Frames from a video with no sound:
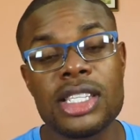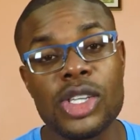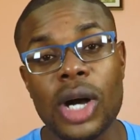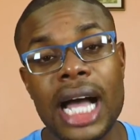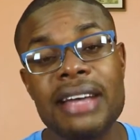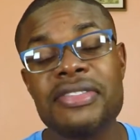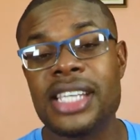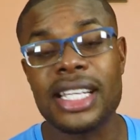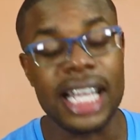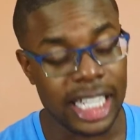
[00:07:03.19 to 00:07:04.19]
So I have
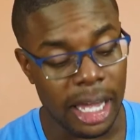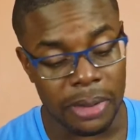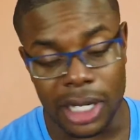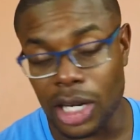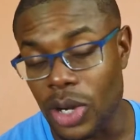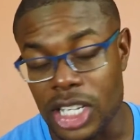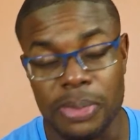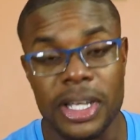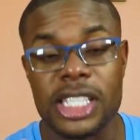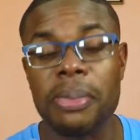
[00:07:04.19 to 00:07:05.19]
said that capital allowance
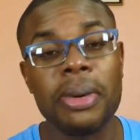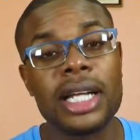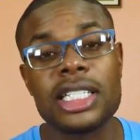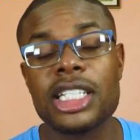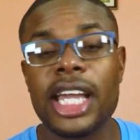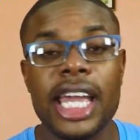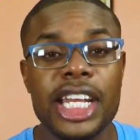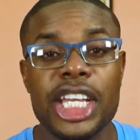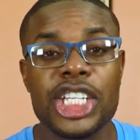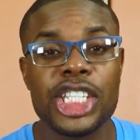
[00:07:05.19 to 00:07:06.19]
plays a part in your
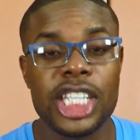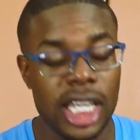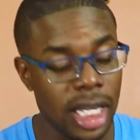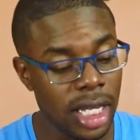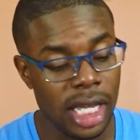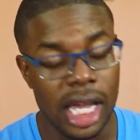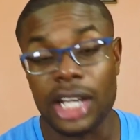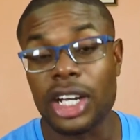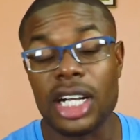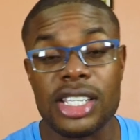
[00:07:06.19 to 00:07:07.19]
NHT
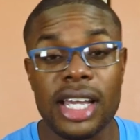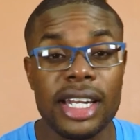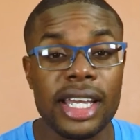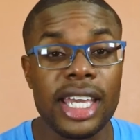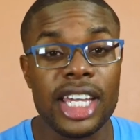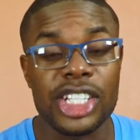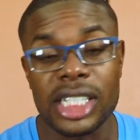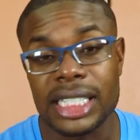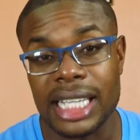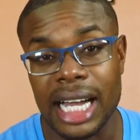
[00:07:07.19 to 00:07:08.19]
and also your
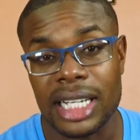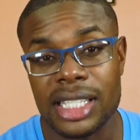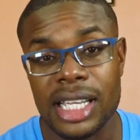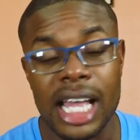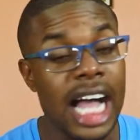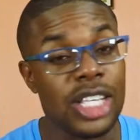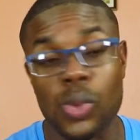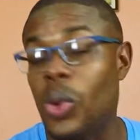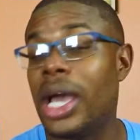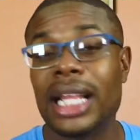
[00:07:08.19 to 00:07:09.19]
education tax as
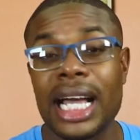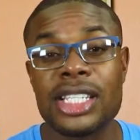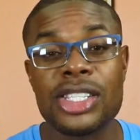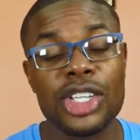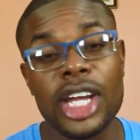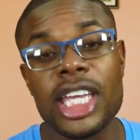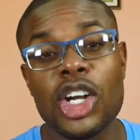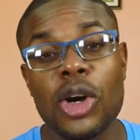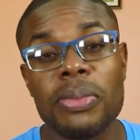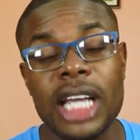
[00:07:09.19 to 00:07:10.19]
well as your
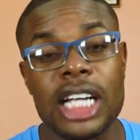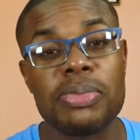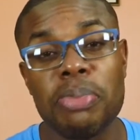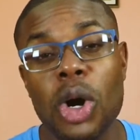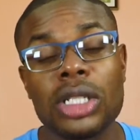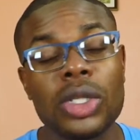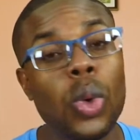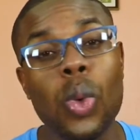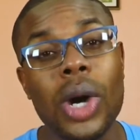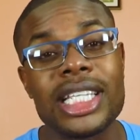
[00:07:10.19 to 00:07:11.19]
income tax. But
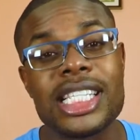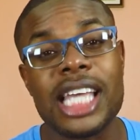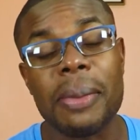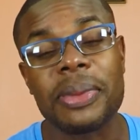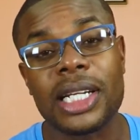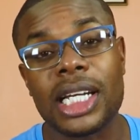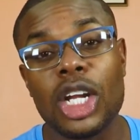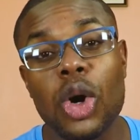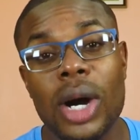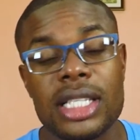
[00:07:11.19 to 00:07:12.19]
what is capital
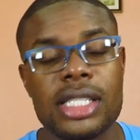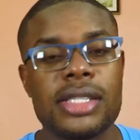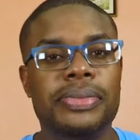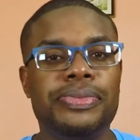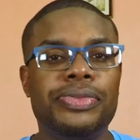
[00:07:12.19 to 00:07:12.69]
allowance?